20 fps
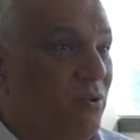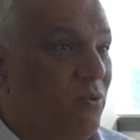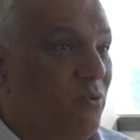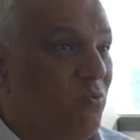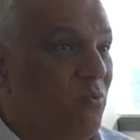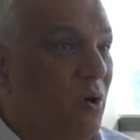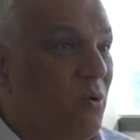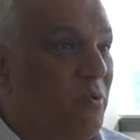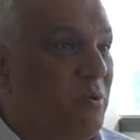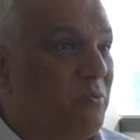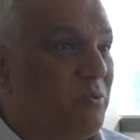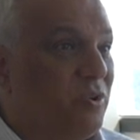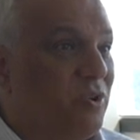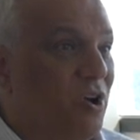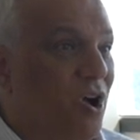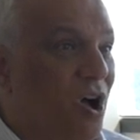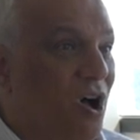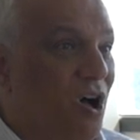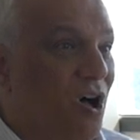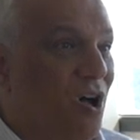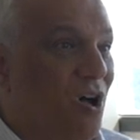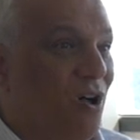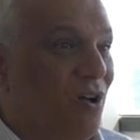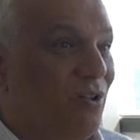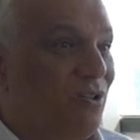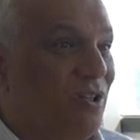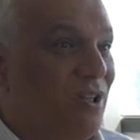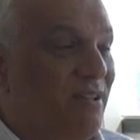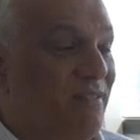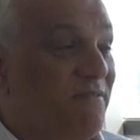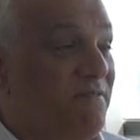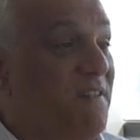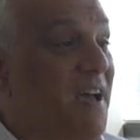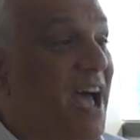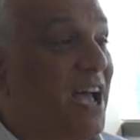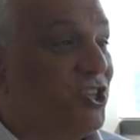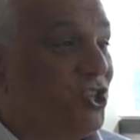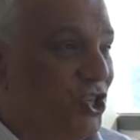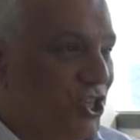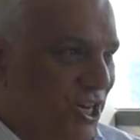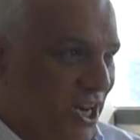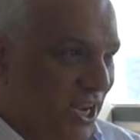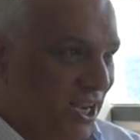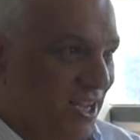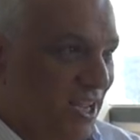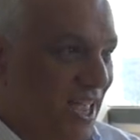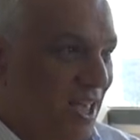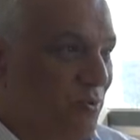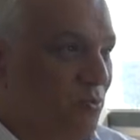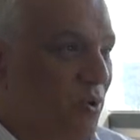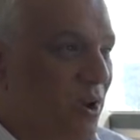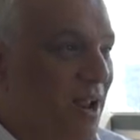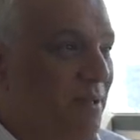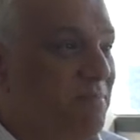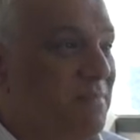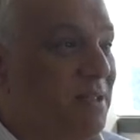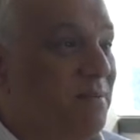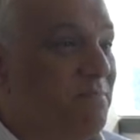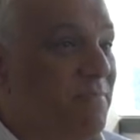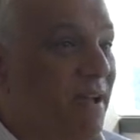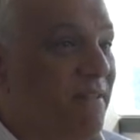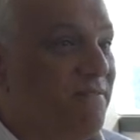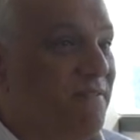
what we would call fashioning. And what I mean by